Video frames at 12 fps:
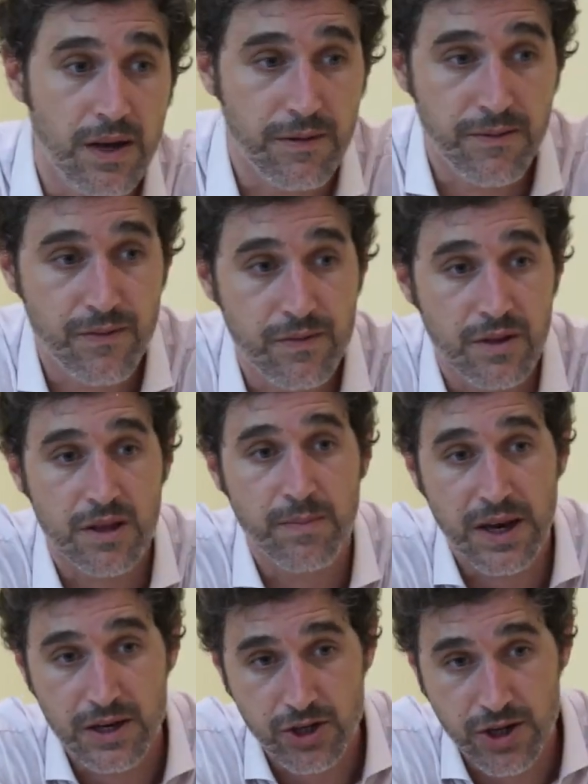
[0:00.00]
if the
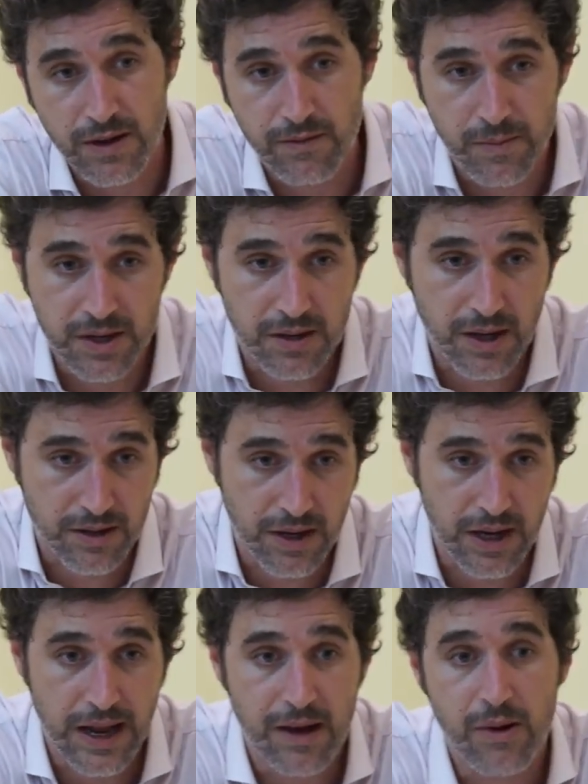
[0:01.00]
Spanish government doesn't
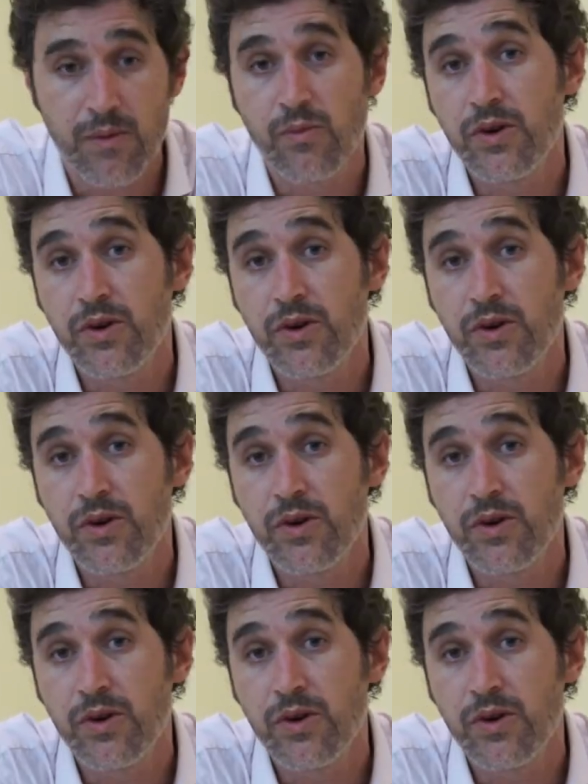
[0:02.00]
allow it,